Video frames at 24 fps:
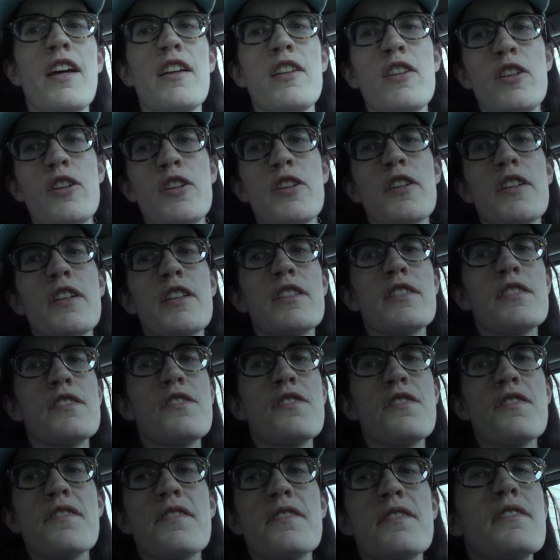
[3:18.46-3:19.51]
look.
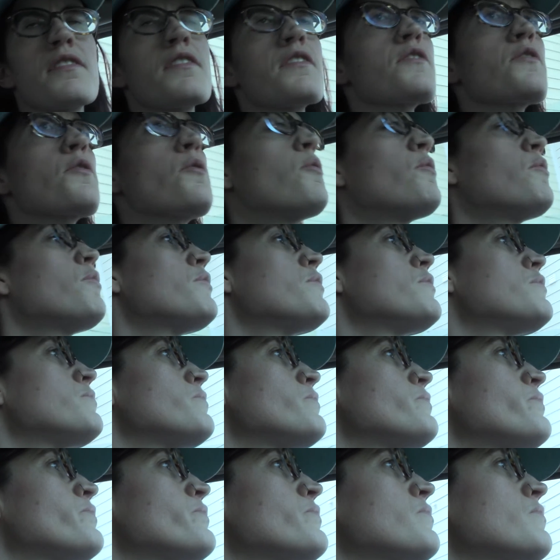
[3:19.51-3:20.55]
It's cool.
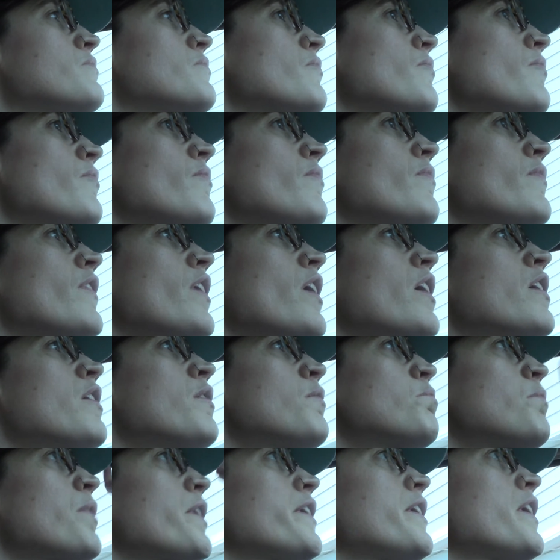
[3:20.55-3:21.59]

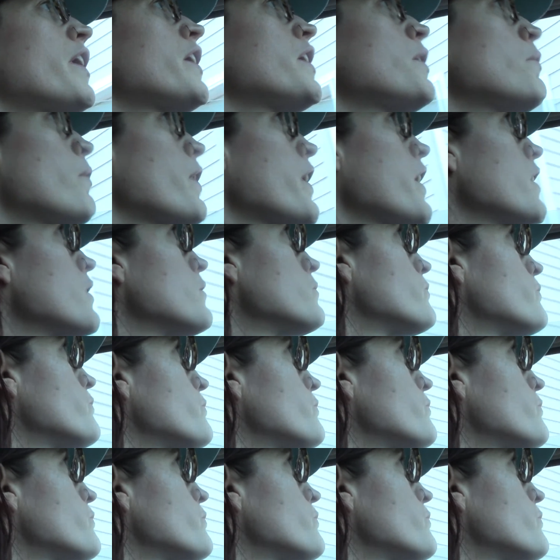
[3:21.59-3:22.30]
But anyway,